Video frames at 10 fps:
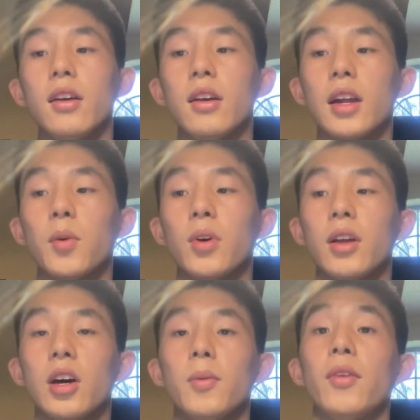and I want to
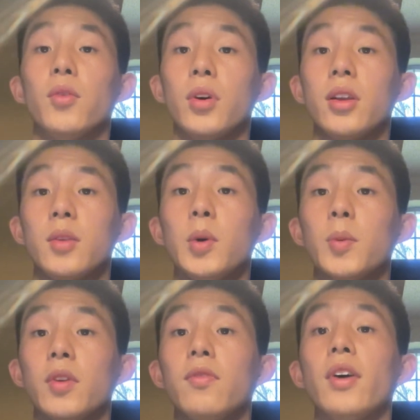help everyone to be able
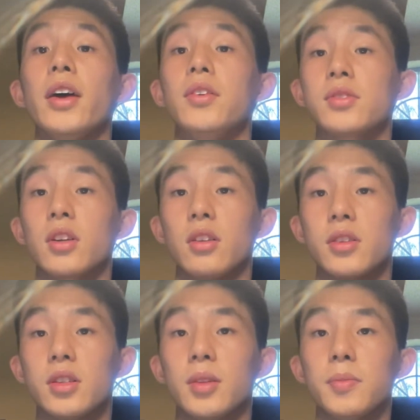to find those
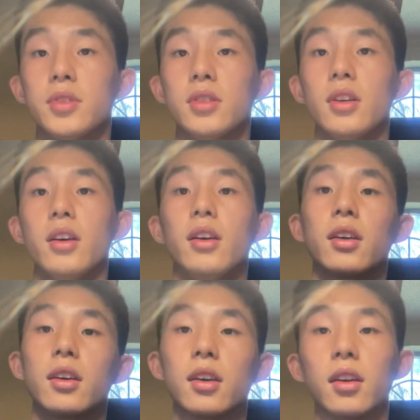scholarships
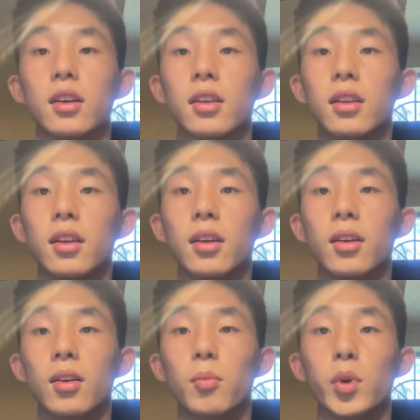and
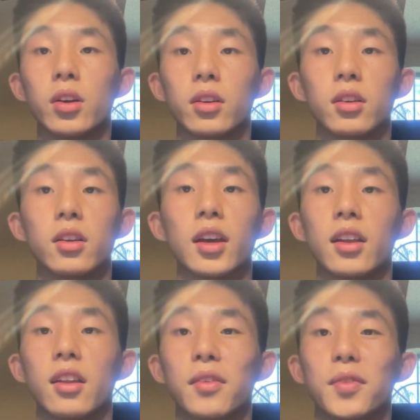be a good
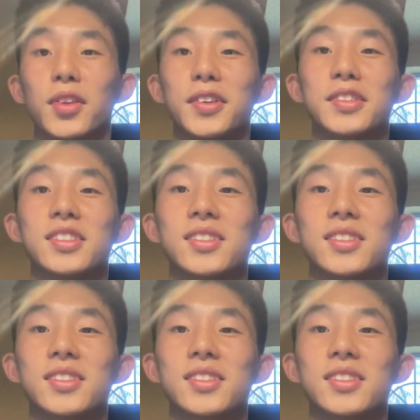candidate for those.